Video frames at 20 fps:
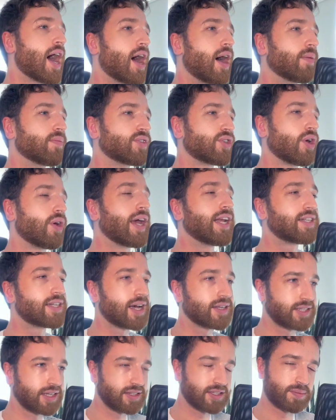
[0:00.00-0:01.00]
So it
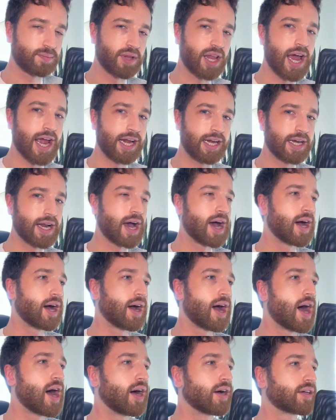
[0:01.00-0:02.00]
does explain
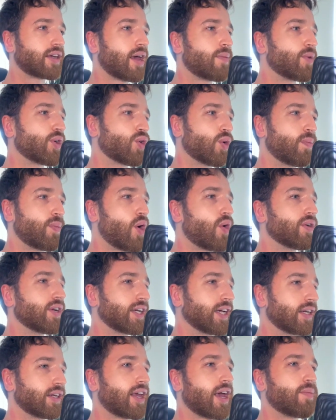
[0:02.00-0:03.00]
chemical
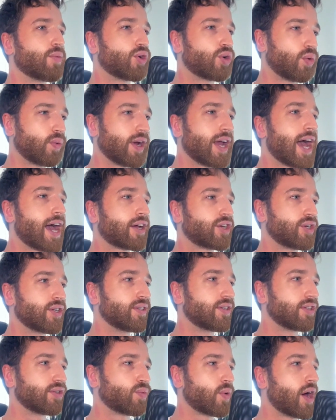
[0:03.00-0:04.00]
bonding and chemical
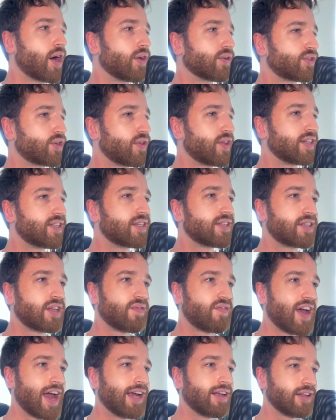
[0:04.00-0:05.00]
reactions as well. So this is the
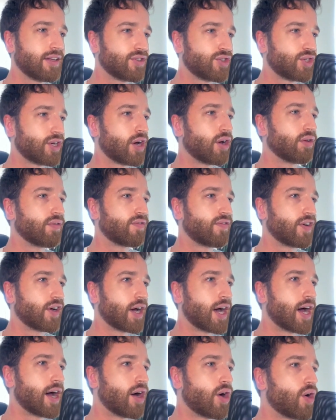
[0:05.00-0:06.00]
valence shell for
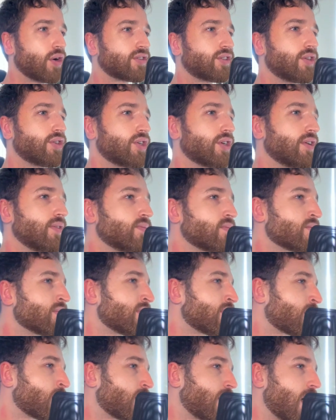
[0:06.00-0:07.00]
oxygen.
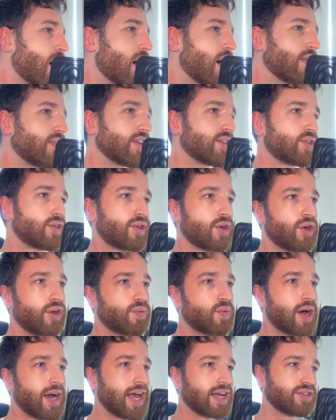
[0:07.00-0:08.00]
This
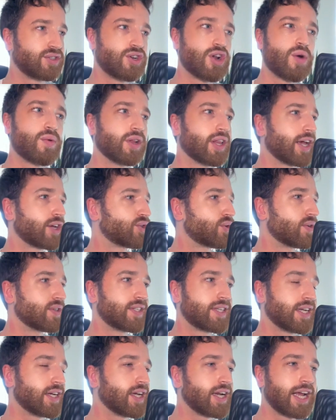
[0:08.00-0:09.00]
third one has no
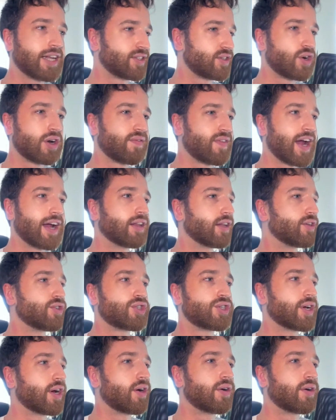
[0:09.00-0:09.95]
electrons in it. It's not a valence shell.